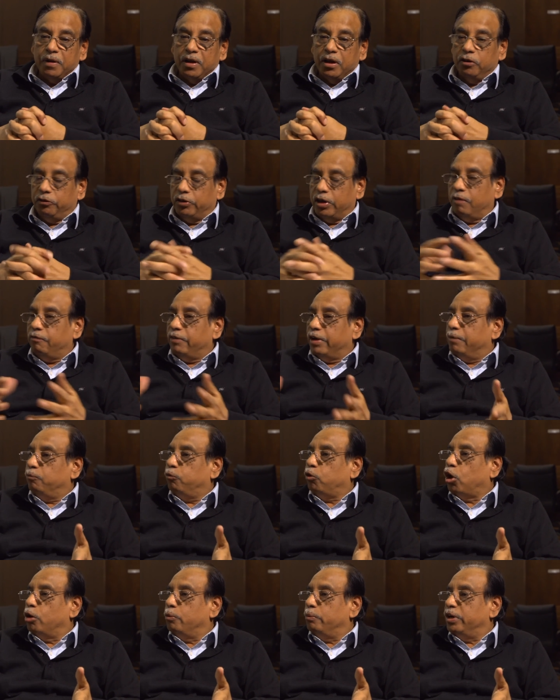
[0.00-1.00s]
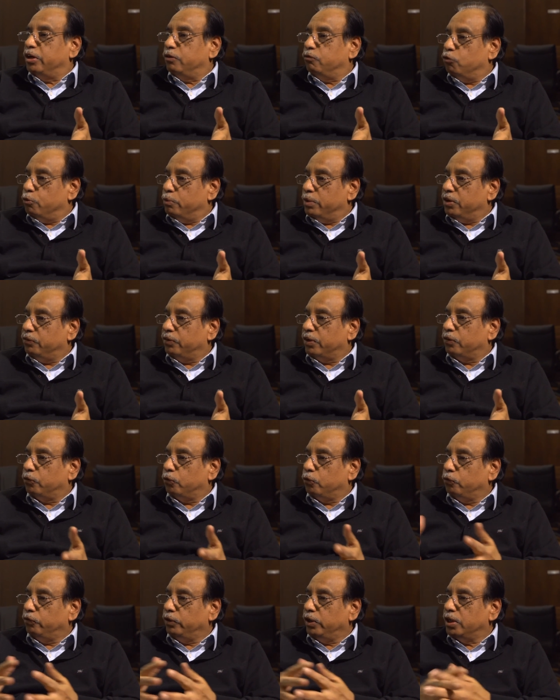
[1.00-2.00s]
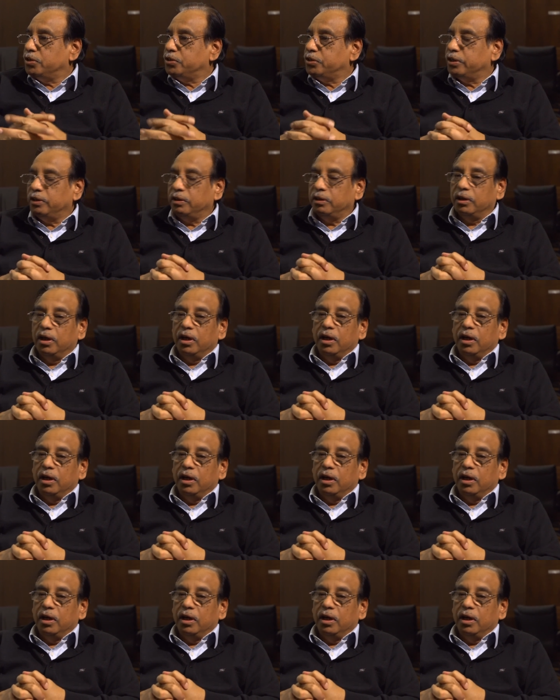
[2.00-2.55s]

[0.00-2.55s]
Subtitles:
Self-Employment Women's Association.